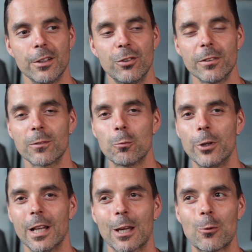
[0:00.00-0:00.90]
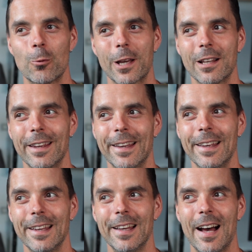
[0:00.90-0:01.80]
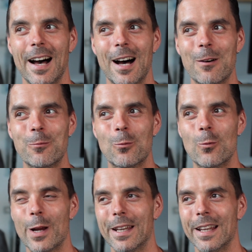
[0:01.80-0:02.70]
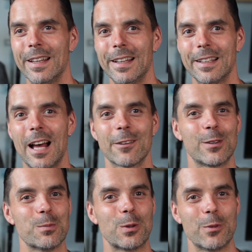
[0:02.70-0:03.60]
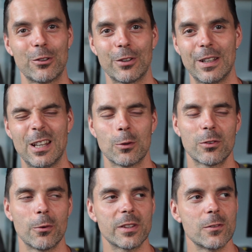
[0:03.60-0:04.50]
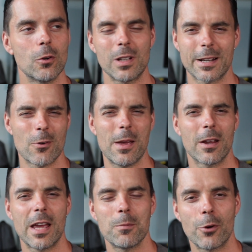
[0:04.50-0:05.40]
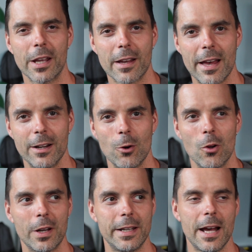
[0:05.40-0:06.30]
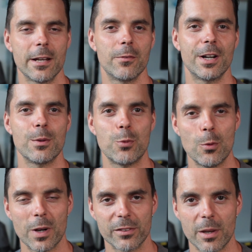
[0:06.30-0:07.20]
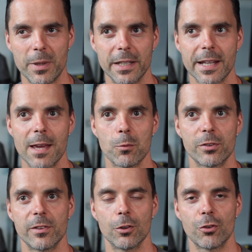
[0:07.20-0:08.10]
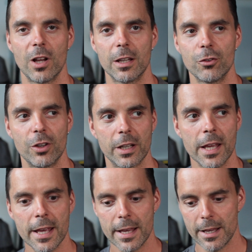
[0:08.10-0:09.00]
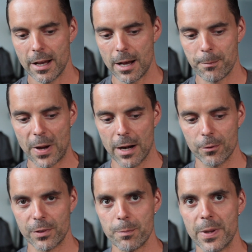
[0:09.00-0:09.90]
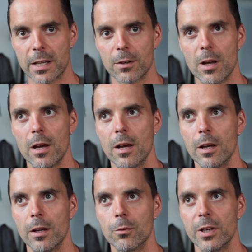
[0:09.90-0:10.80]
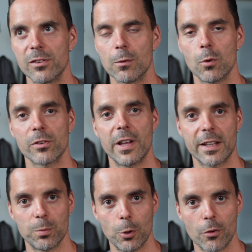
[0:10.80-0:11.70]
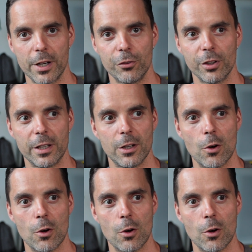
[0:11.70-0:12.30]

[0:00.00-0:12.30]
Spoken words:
just really quickly win a simple mission, So it's not a great game breaker at all, and neither were the Pumas. I mean, the game was still challenging. Part of the big reason was the exploration,